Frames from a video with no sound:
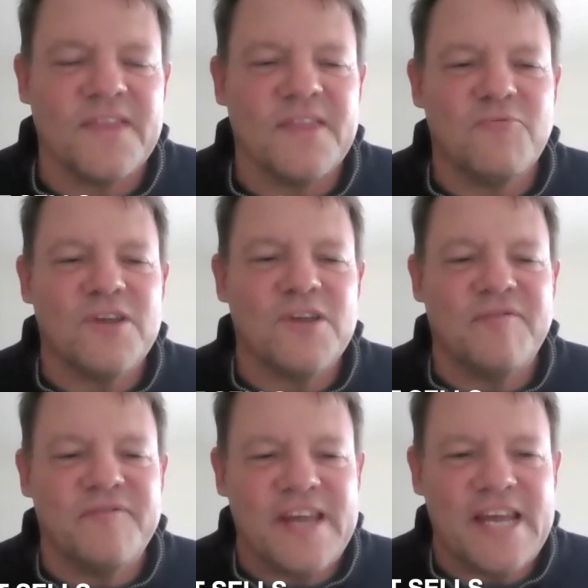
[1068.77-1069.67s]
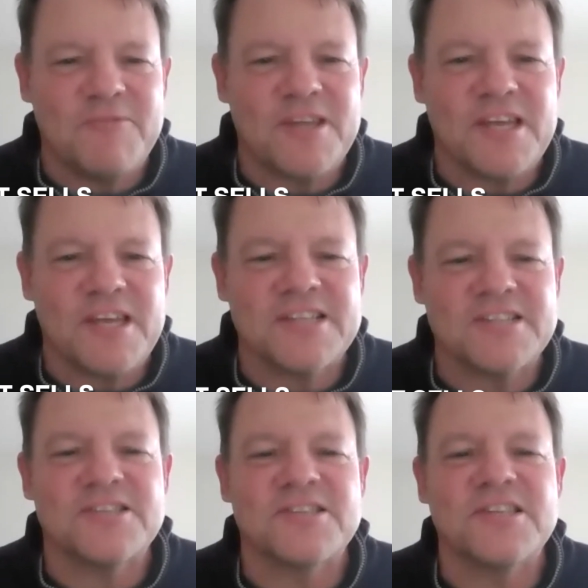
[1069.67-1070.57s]
when the family
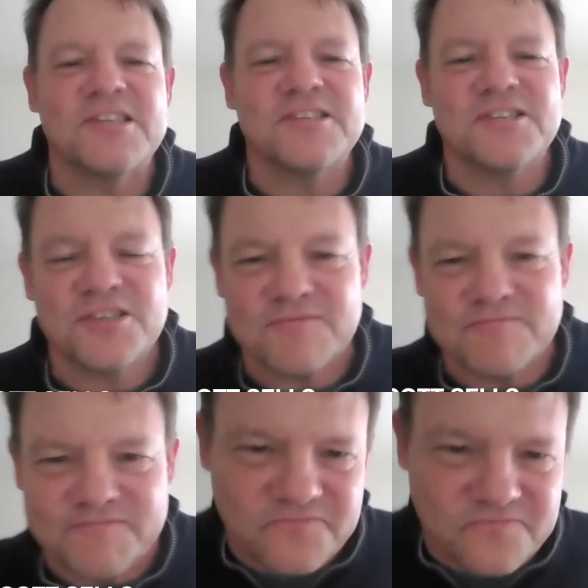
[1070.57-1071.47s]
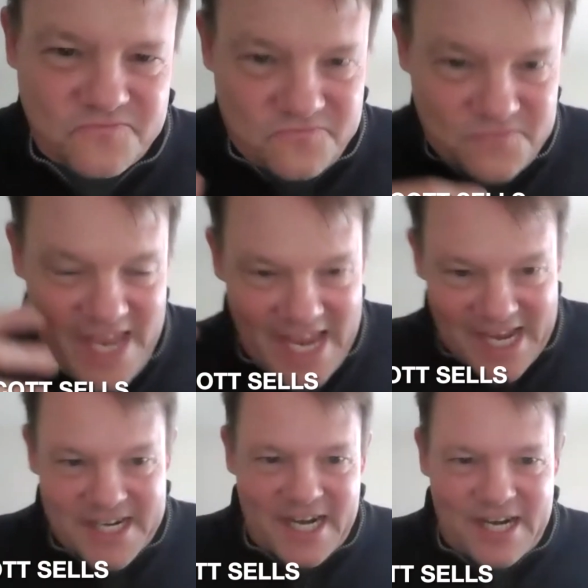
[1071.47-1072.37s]
gets this
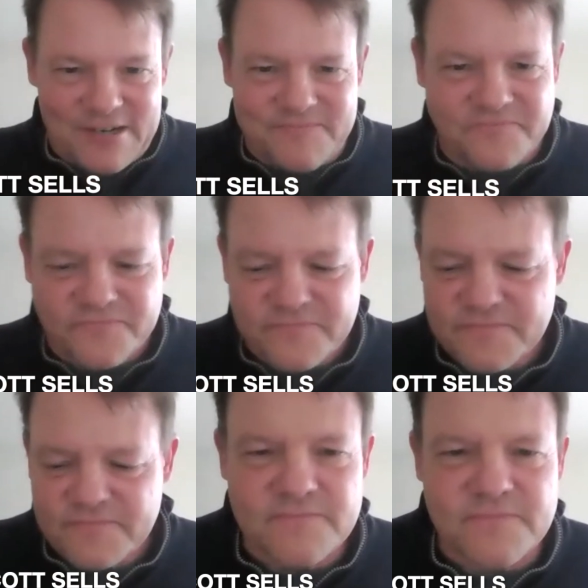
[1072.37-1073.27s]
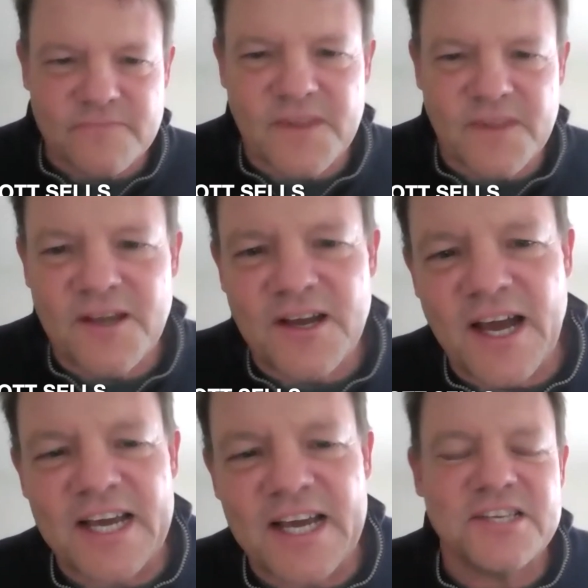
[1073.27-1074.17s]
handout,
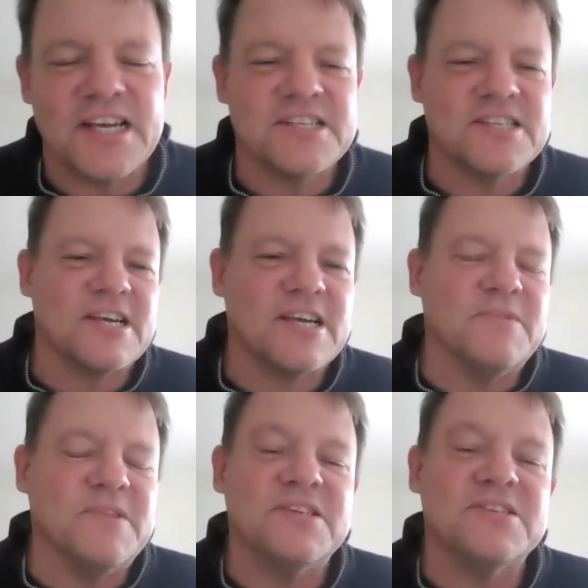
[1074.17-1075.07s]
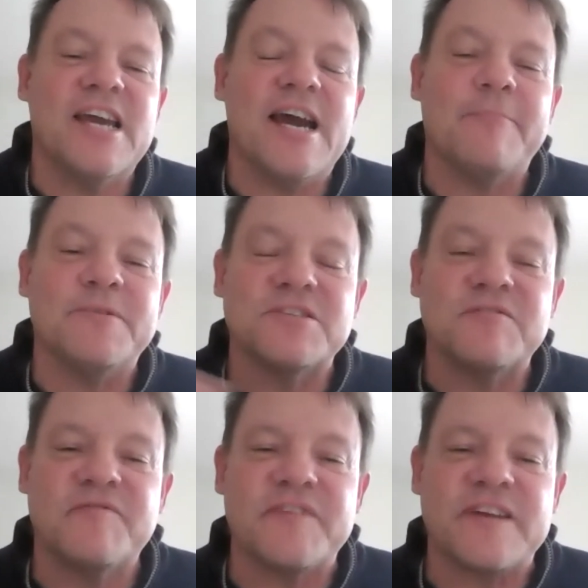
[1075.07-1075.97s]
I say to them, this happens
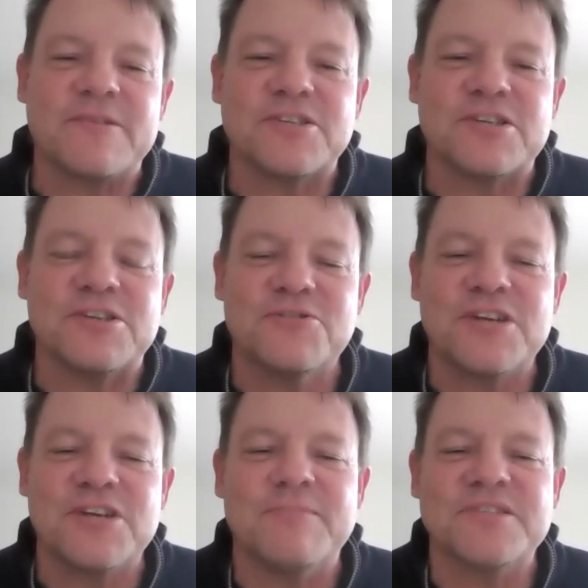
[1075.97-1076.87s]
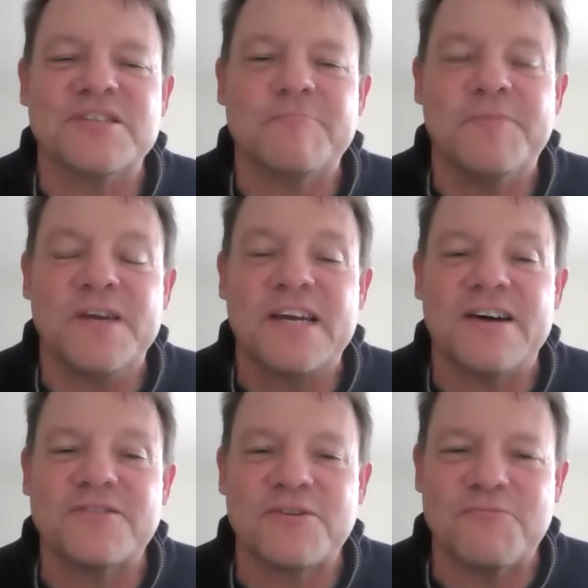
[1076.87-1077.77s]
in families, and your job is to pick
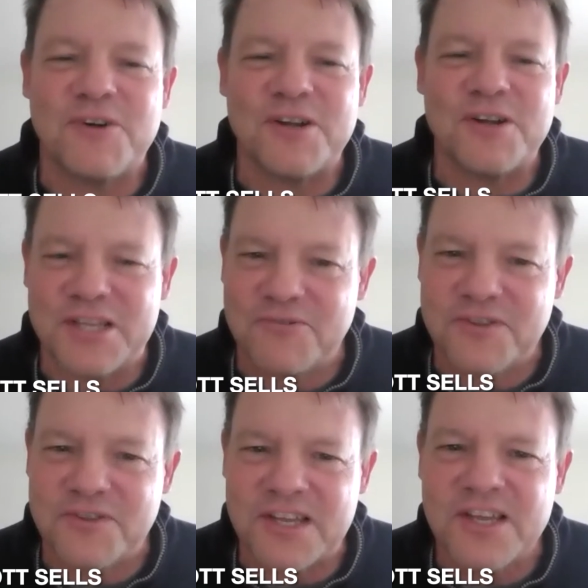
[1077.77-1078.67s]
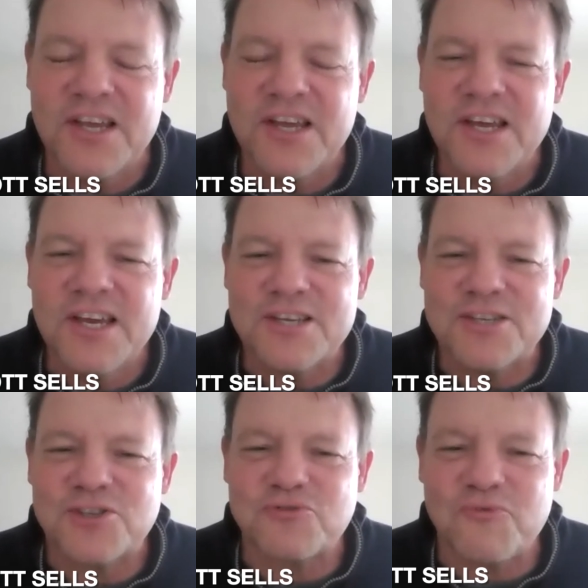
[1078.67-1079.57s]
out the one that you think
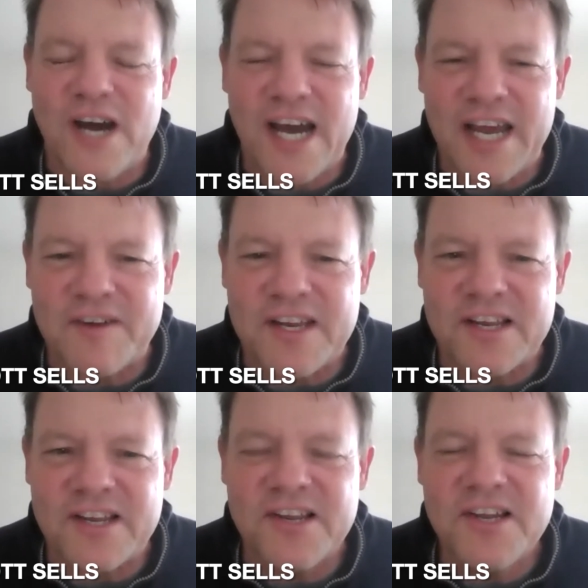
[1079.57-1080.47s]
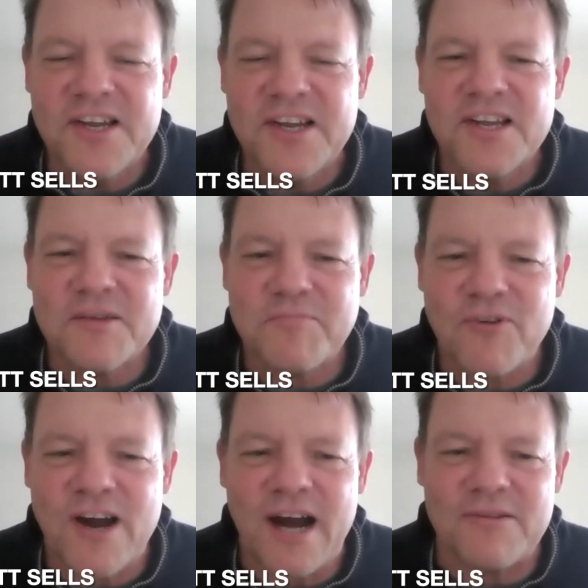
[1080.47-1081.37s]
is driving the
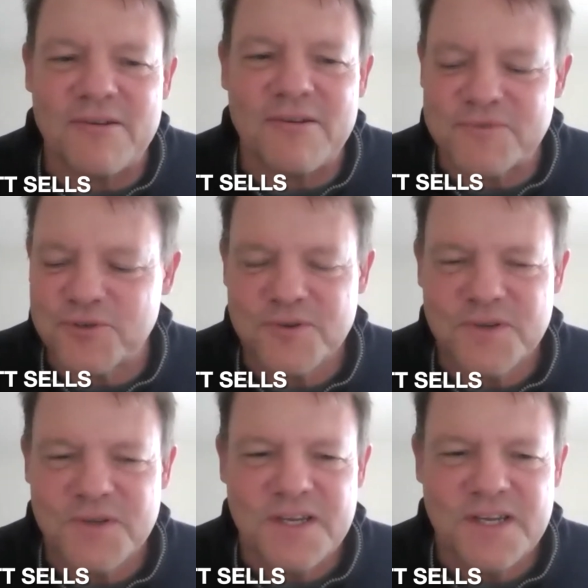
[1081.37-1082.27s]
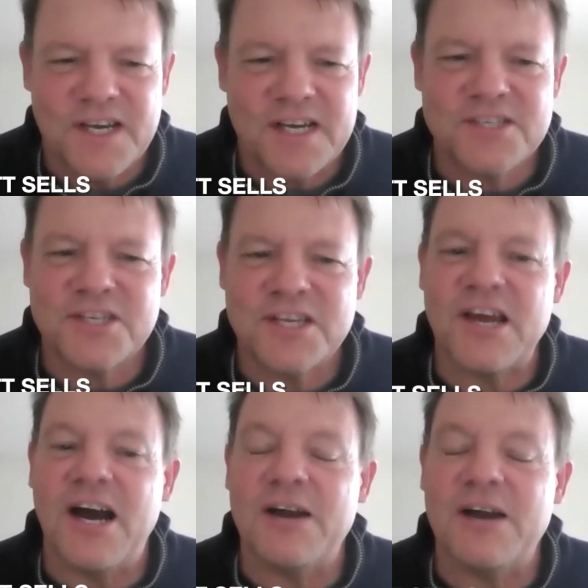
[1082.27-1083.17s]
problems. I
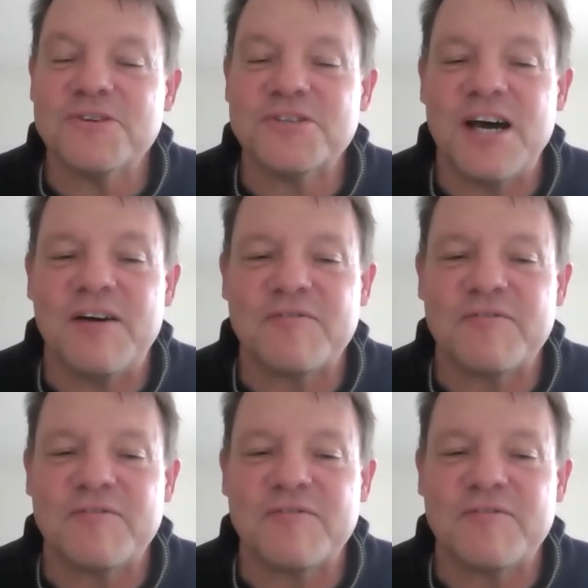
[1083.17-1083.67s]
say unresolved